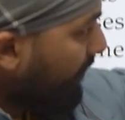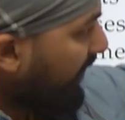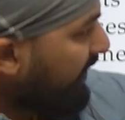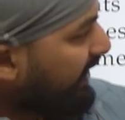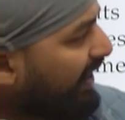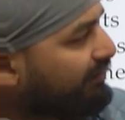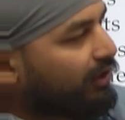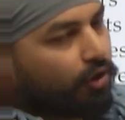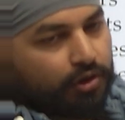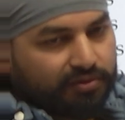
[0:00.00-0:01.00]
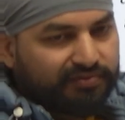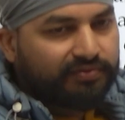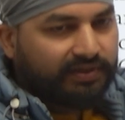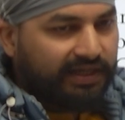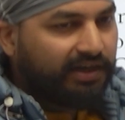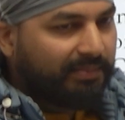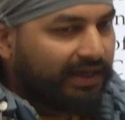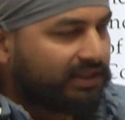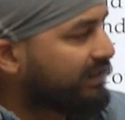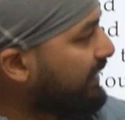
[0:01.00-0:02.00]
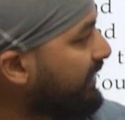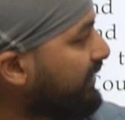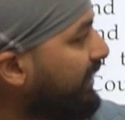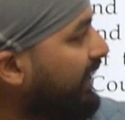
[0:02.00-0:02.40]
they have a lot of independence in this,